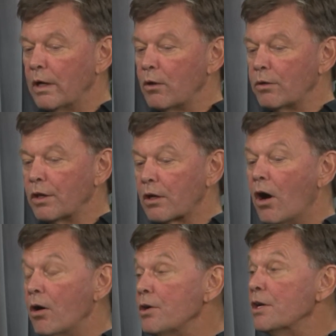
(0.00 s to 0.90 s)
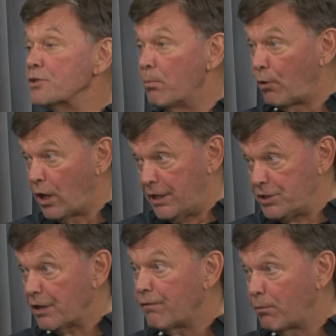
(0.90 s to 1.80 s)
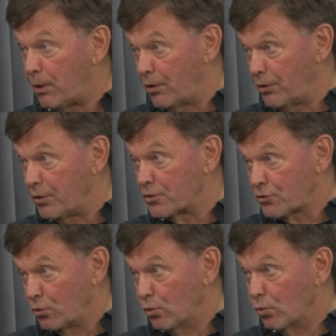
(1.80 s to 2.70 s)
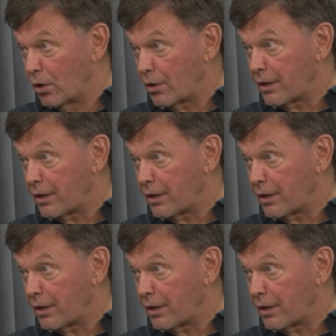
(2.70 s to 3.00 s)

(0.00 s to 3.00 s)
the garden is a project for part of their schoolwork.